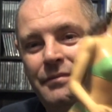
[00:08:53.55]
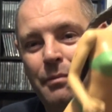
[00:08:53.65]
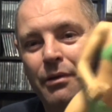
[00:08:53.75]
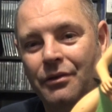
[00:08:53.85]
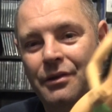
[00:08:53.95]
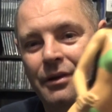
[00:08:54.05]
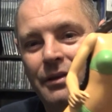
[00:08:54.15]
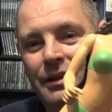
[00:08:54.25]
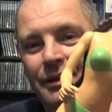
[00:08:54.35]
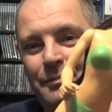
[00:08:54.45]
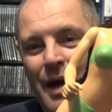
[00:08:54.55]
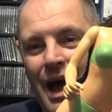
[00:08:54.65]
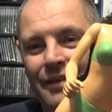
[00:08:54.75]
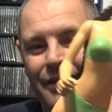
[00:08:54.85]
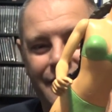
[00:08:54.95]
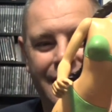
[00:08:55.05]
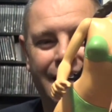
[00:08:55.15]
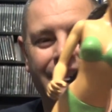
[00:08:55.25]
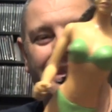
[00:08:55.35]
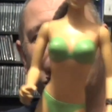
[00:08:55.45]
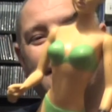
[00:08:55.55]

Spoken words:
the bundle, as part of the deal.